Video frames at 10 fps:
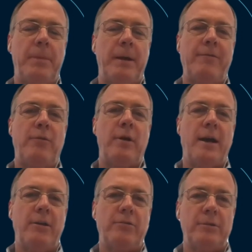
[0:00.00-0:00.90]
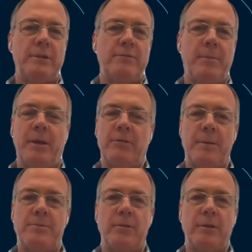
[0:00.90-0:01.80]
But it's not like we
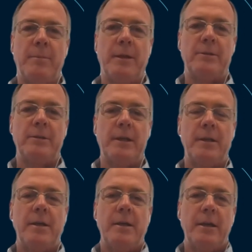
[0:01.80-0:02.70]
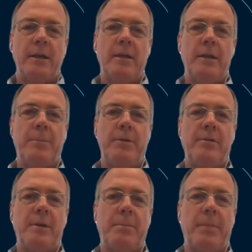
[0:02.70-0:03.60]
let go
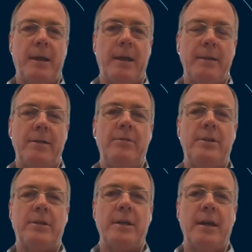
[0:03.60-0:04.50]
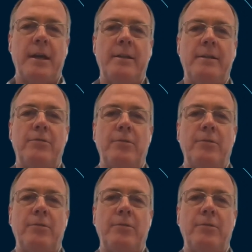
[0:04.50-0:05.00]
of the others to focus on Bradesco.